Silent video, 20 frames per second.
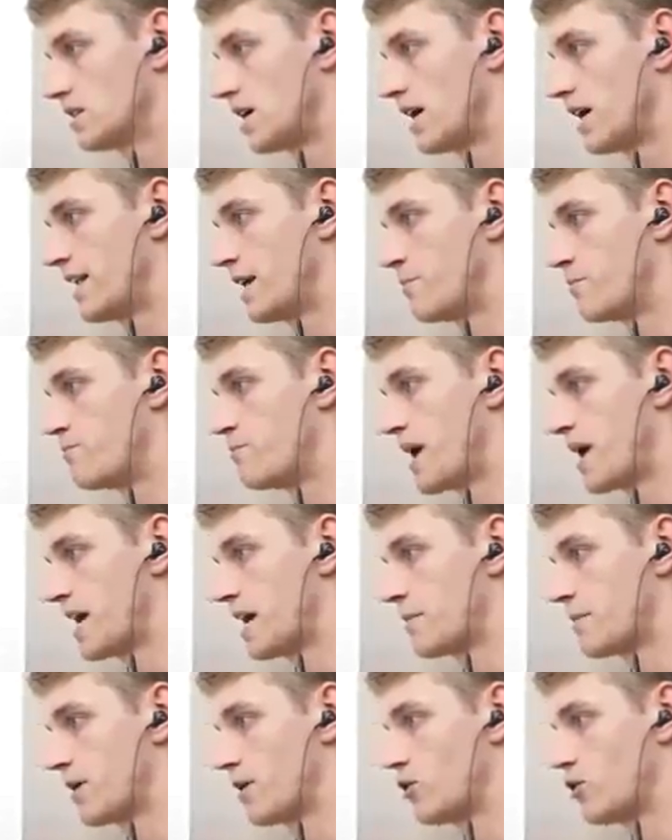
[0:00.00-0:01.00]
And then
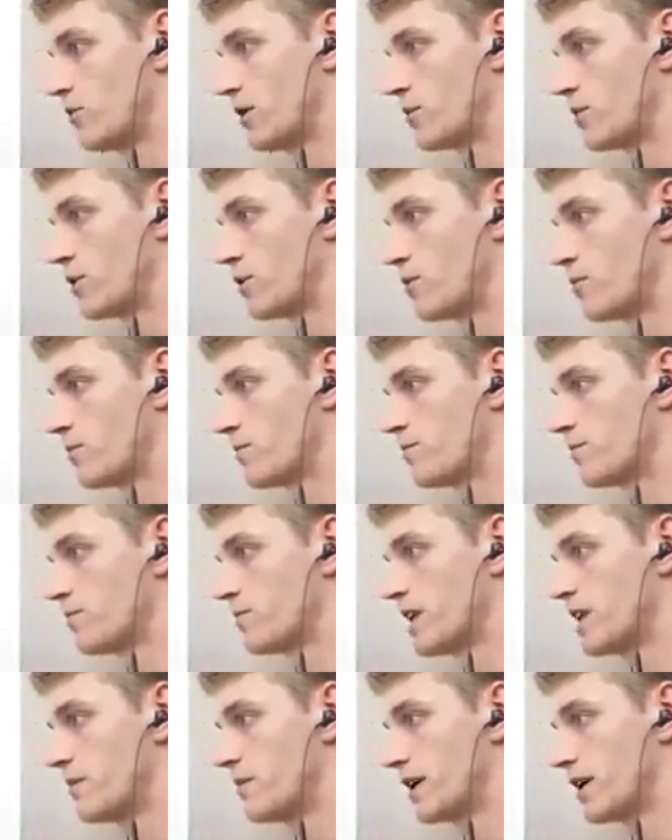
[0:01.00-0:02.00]
bam, out of nowhere, bro.
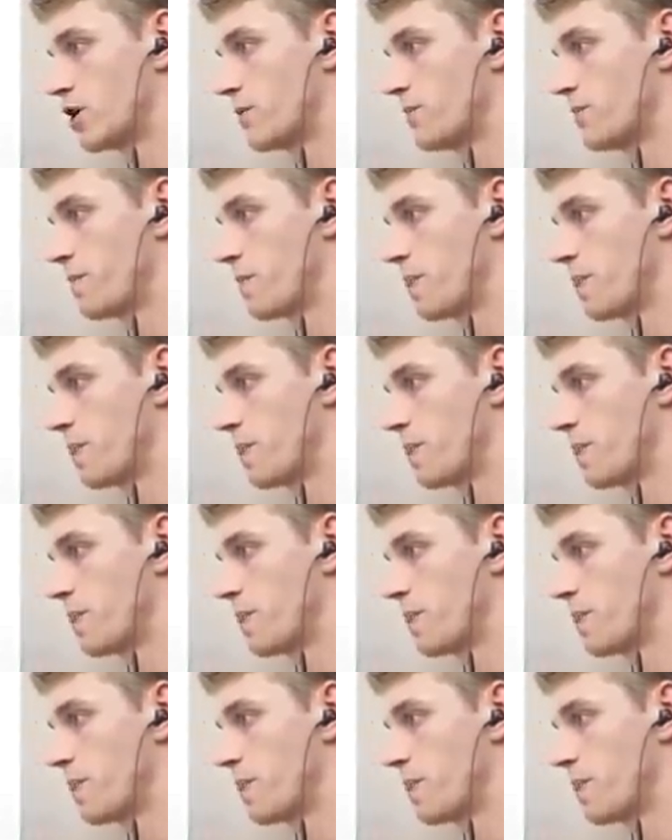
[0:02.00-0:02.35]
Here we go.